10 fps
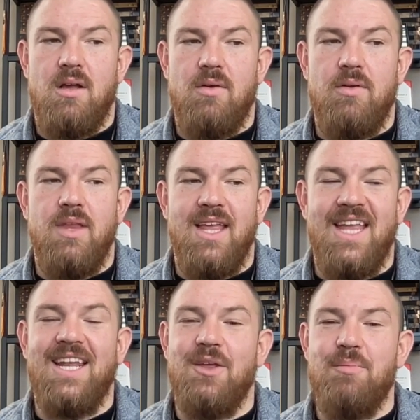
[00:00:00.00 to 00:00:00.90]
and
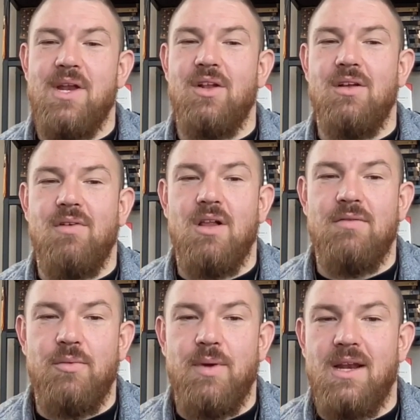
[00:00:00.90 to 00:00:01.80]
in the middle of all of
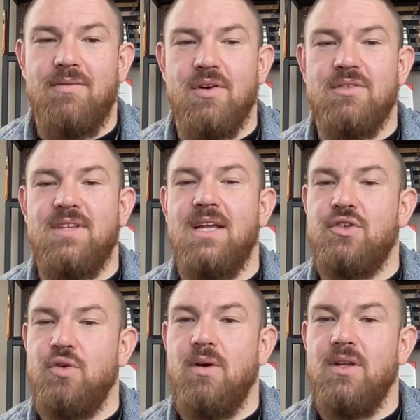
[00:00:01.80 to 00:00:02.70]
it, we had a Versed
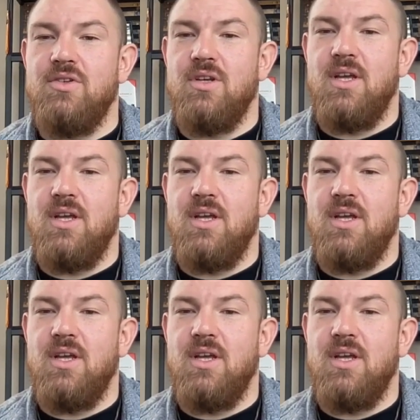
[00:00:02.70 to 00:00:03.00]
shortage.